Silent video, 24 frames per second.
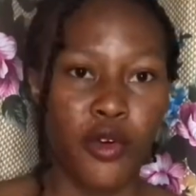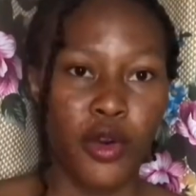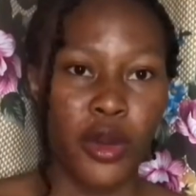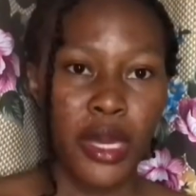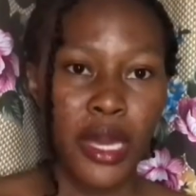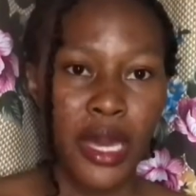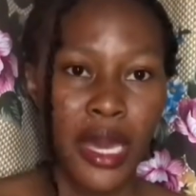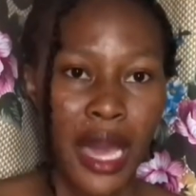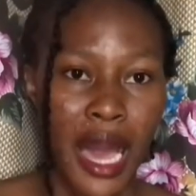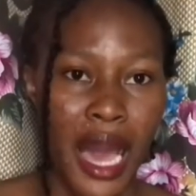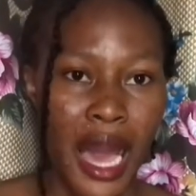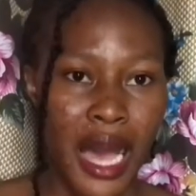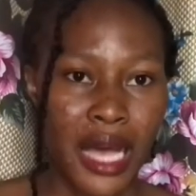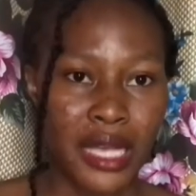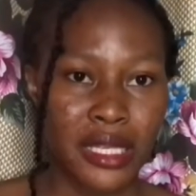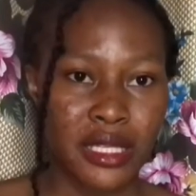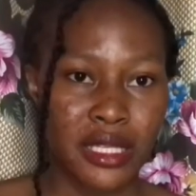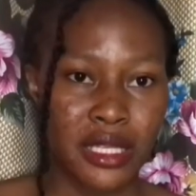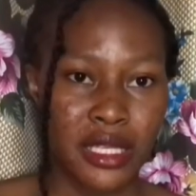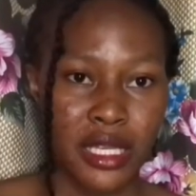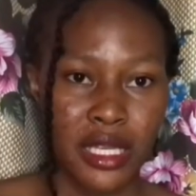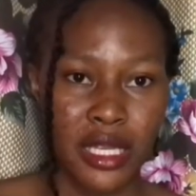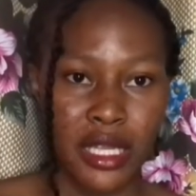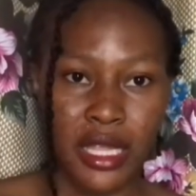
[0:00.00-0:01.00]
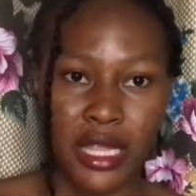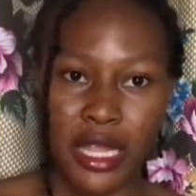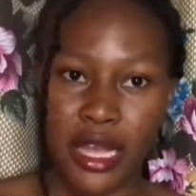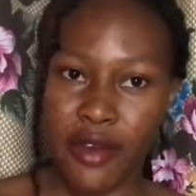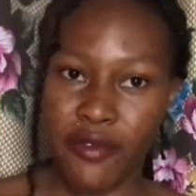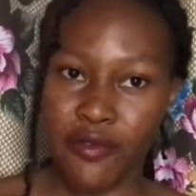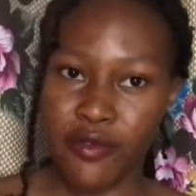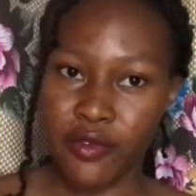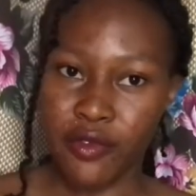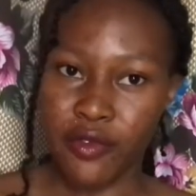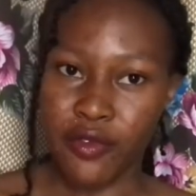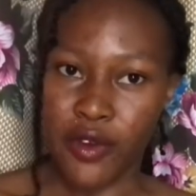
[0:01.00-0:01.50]
Foye has
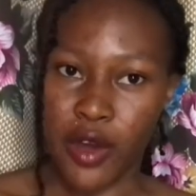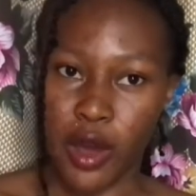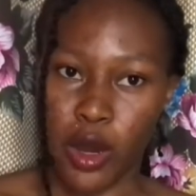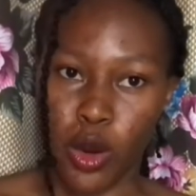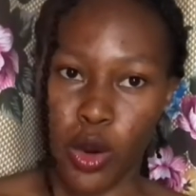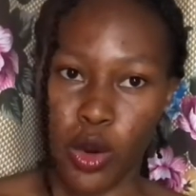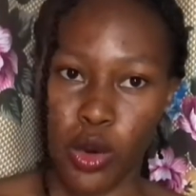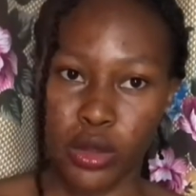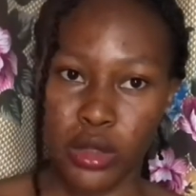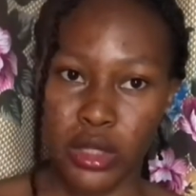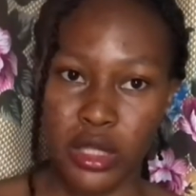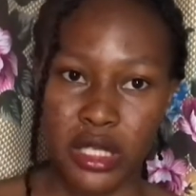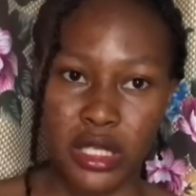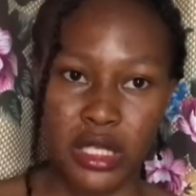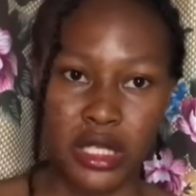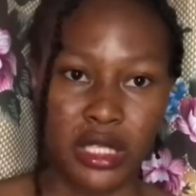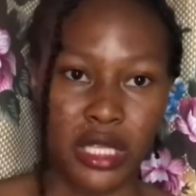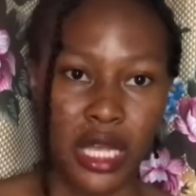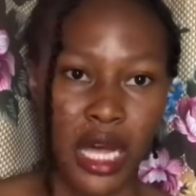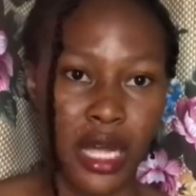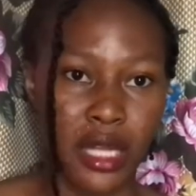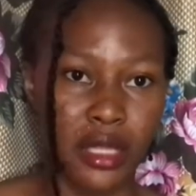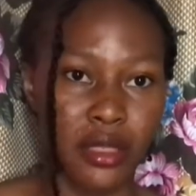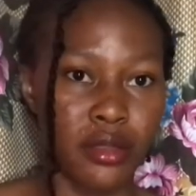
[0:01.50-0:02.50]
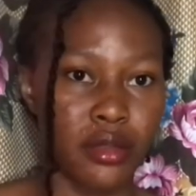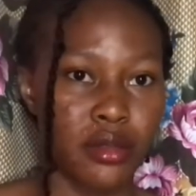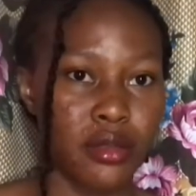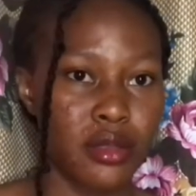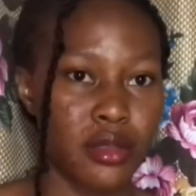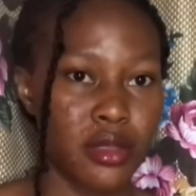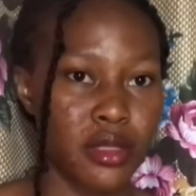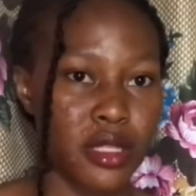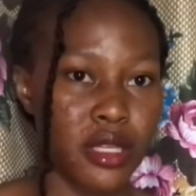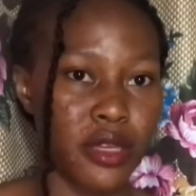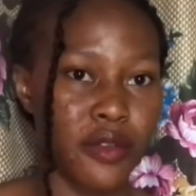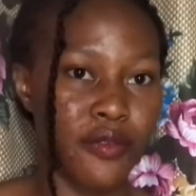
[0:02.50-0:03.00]
11 faculties, and
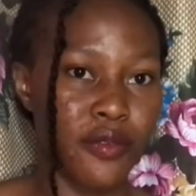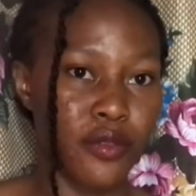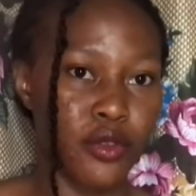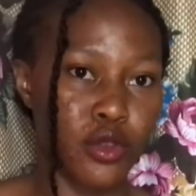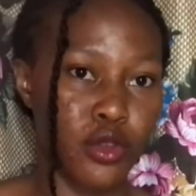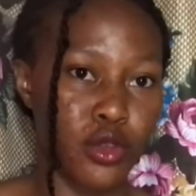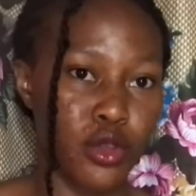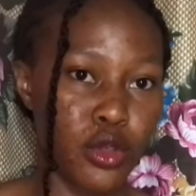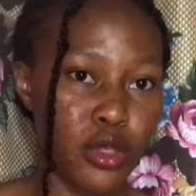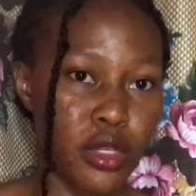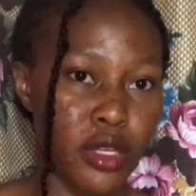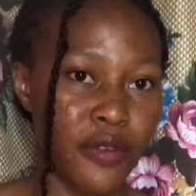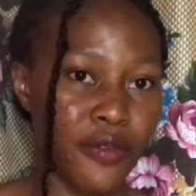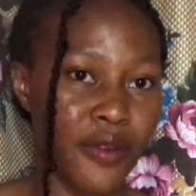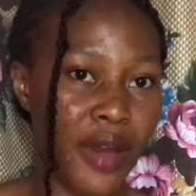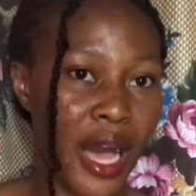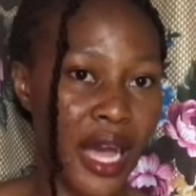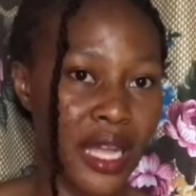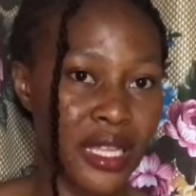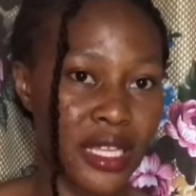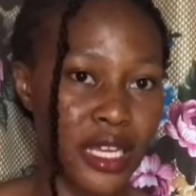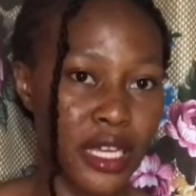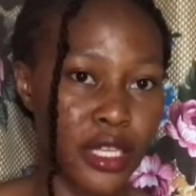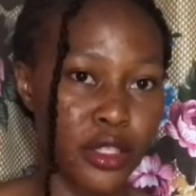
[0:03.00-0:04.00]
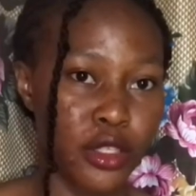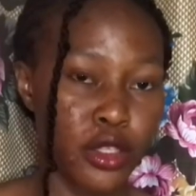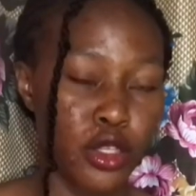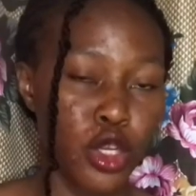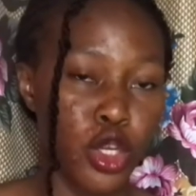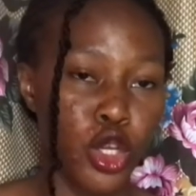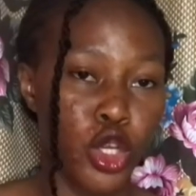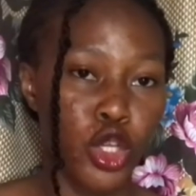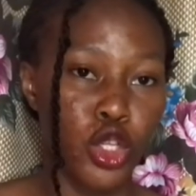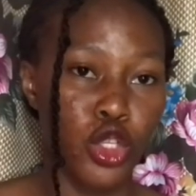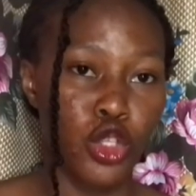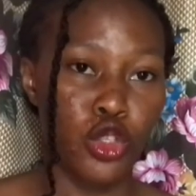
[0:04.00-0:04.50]
they've added
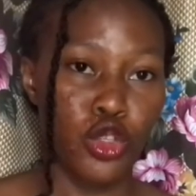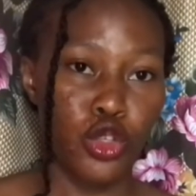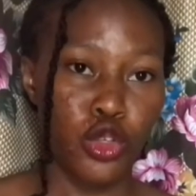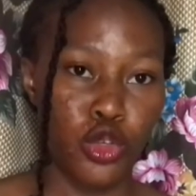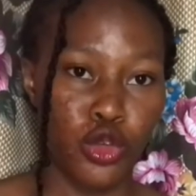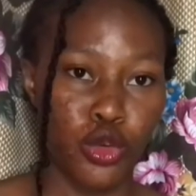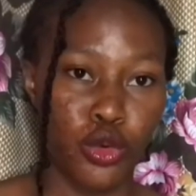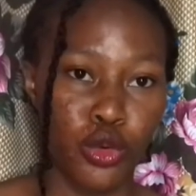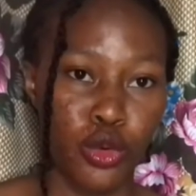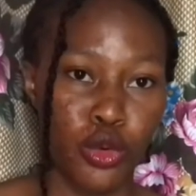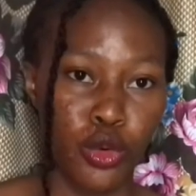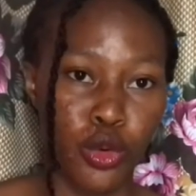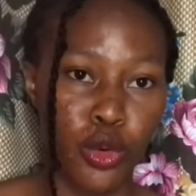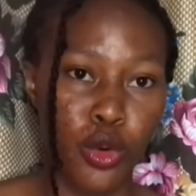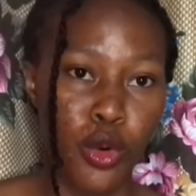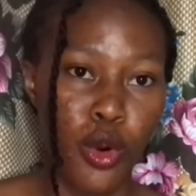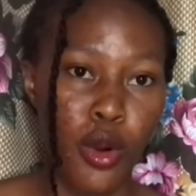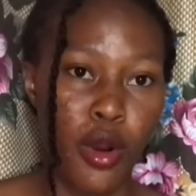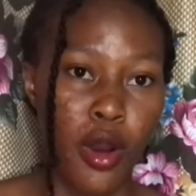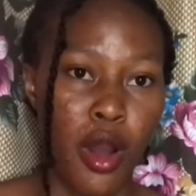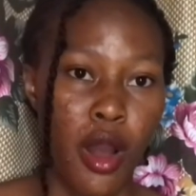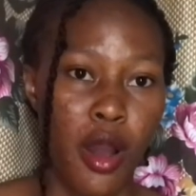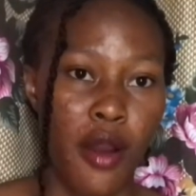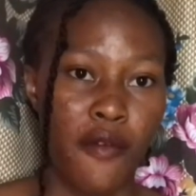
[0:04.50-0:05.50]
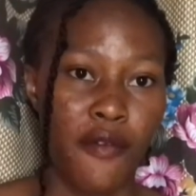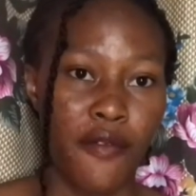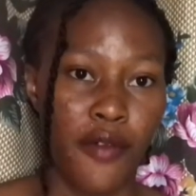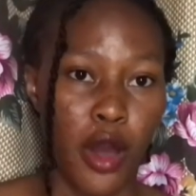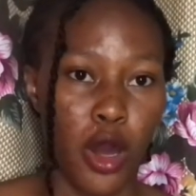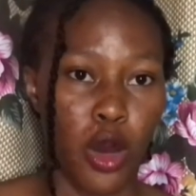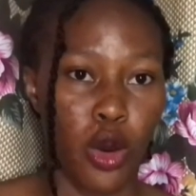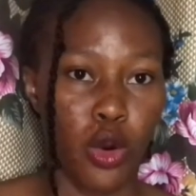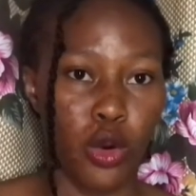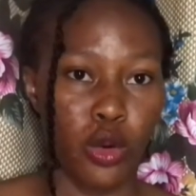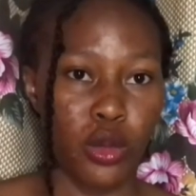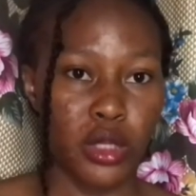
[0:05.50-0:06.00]
new
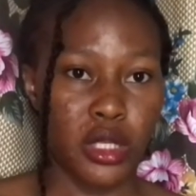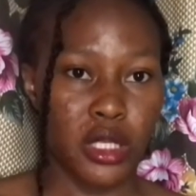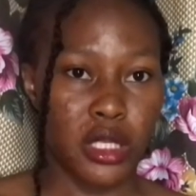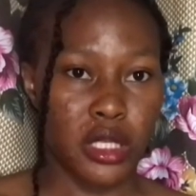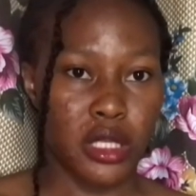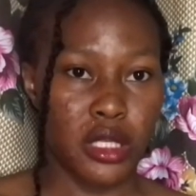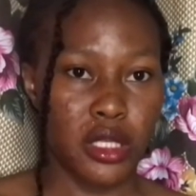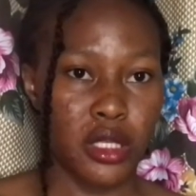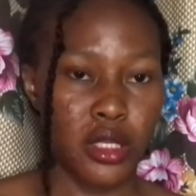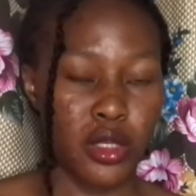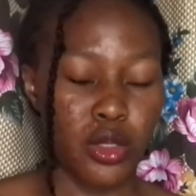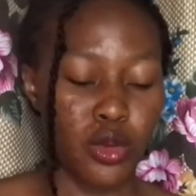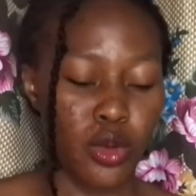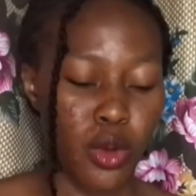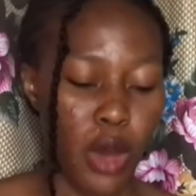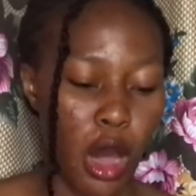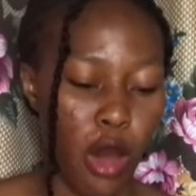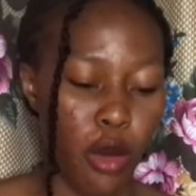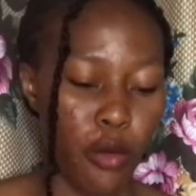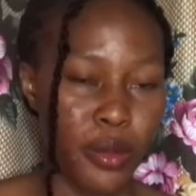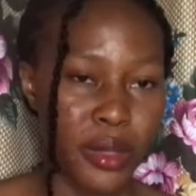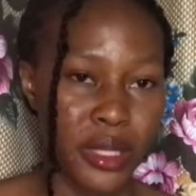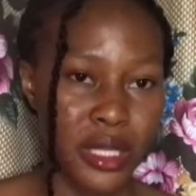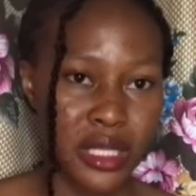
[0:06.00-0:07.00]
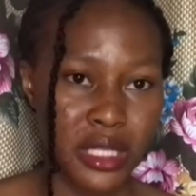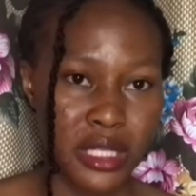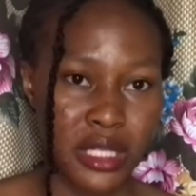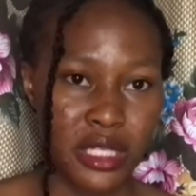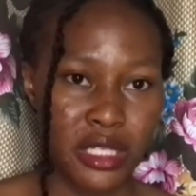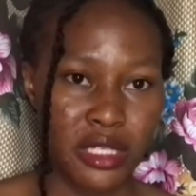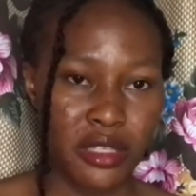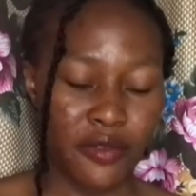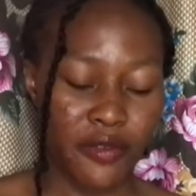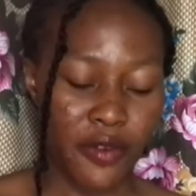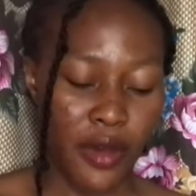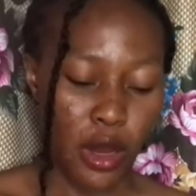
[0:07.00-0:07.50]
faculties. So I'll be
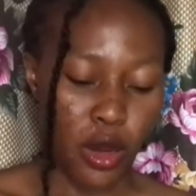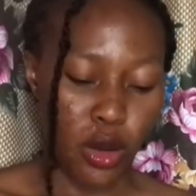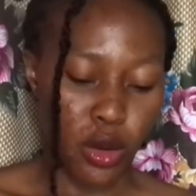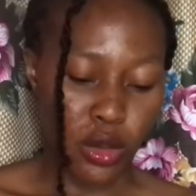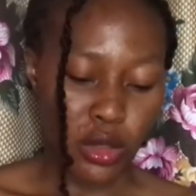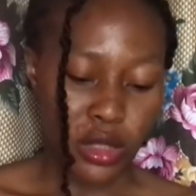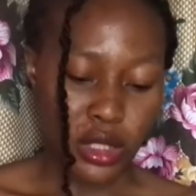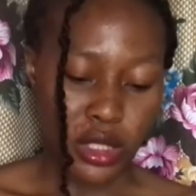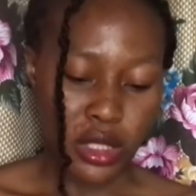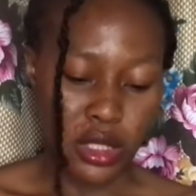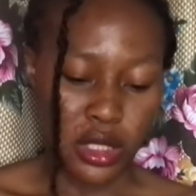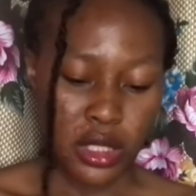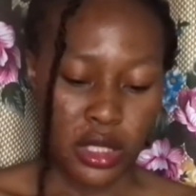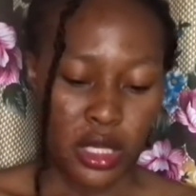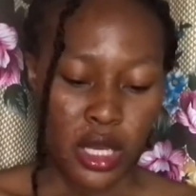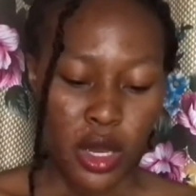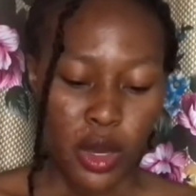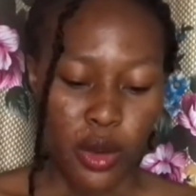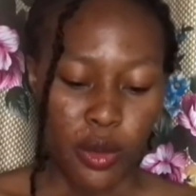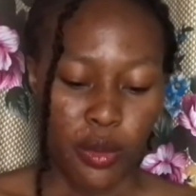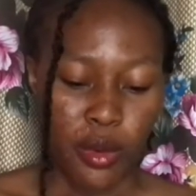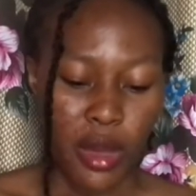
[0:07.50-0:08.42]
listing the faculties.